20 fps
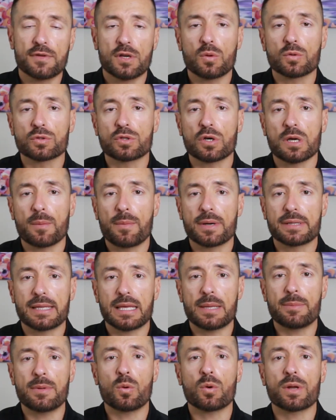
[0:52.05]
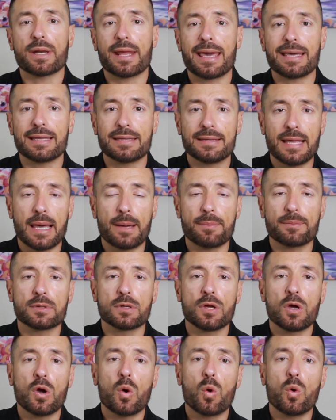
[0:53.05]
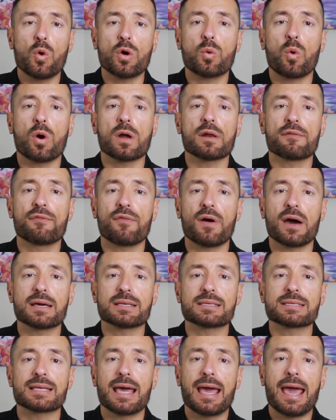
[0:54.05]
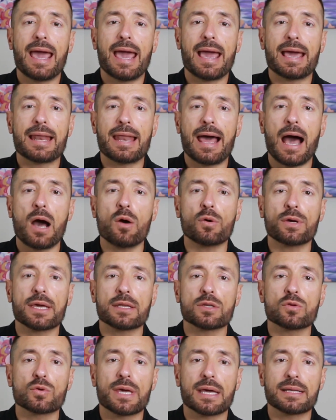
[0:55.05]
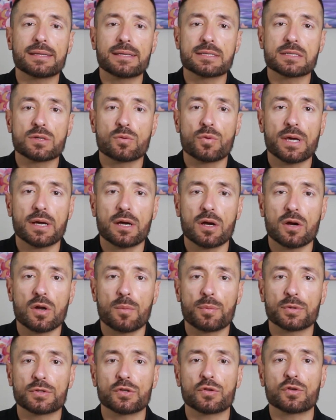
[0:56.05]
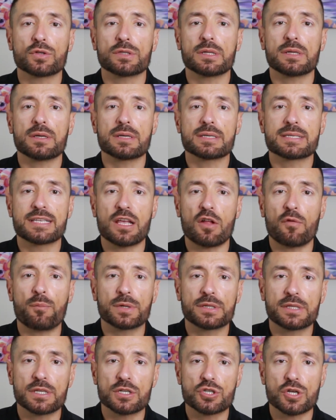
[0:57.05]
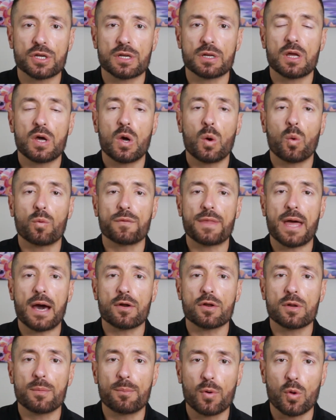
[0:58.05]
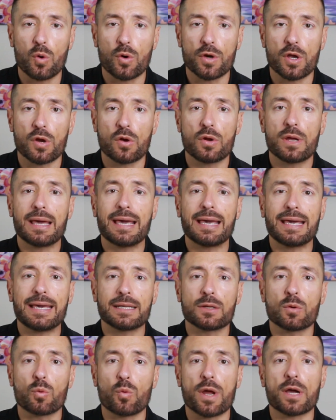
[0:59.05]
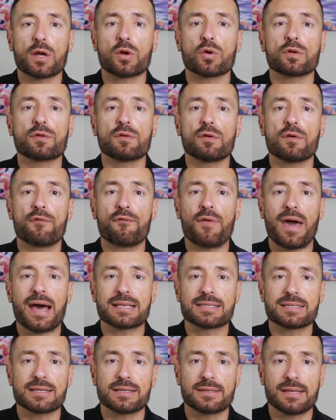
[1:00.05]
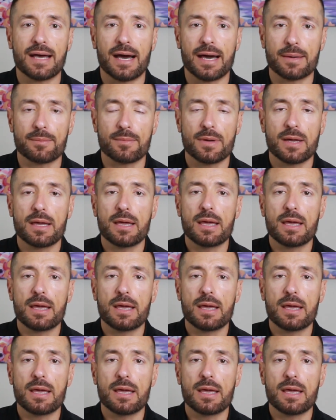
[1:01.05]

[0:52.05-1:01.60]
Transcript: video will talk about the EB1A in depth, who qualifies, and how can you get this green card opportunity self-petition without an employer in record fast time.